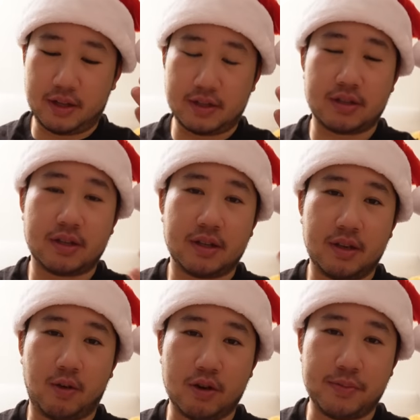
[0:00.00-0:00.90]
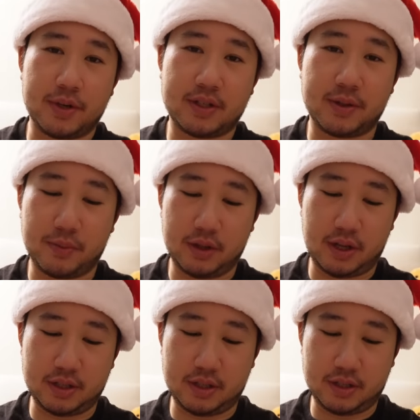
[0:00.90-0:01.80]
This ornament
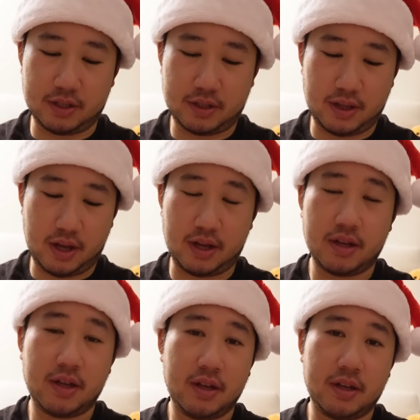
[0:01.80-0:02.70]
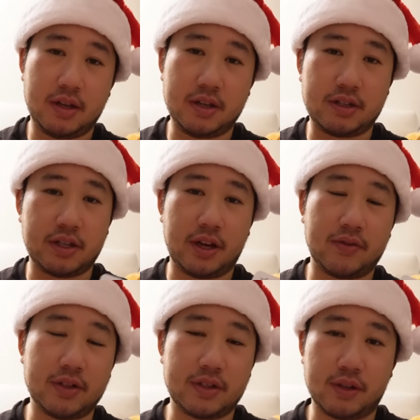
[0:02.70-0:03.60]
symbolizes that each and
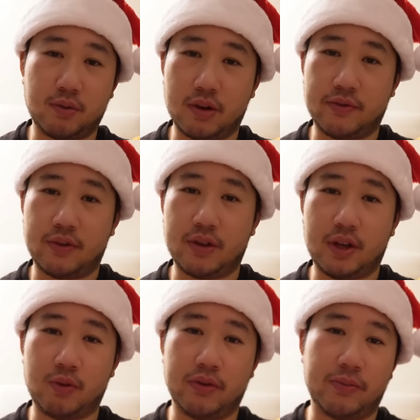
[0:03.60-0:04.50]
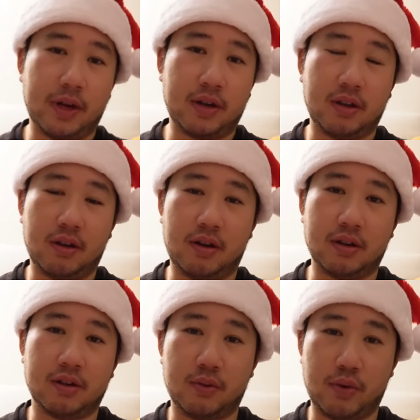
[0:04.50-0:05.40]
every single one of you that we've met
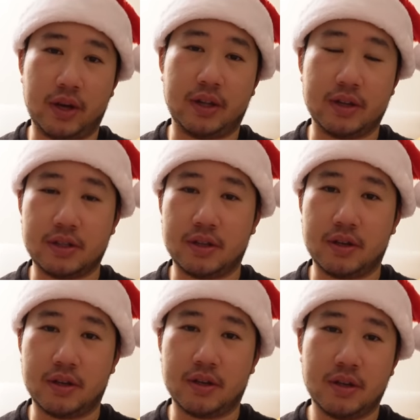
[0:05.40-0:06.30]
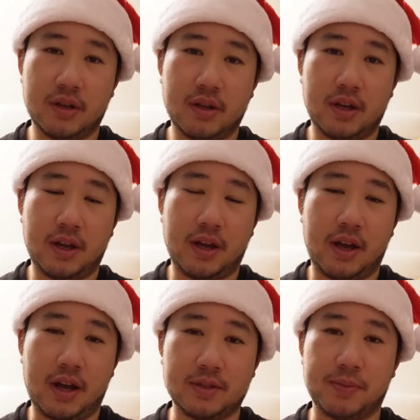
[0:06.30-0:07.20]
along the way this year
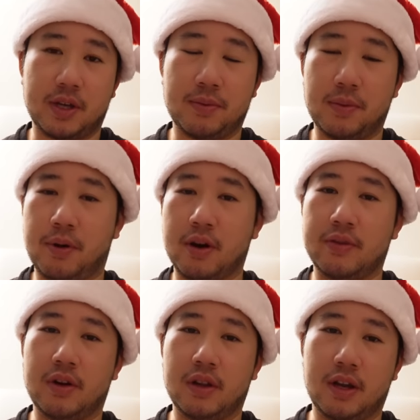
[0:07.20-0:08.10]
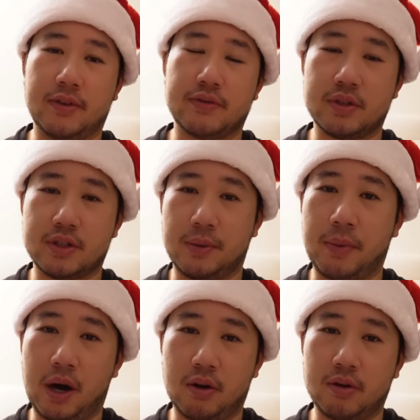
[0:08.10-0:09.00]
has become a part of our lives
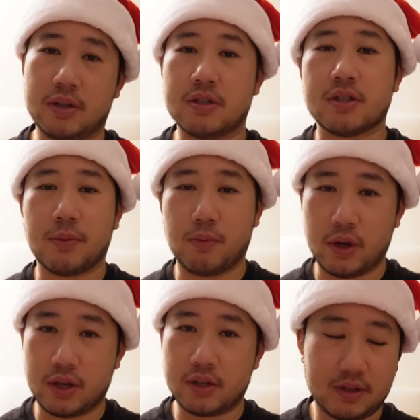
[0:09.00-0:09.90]
somehow, in some way.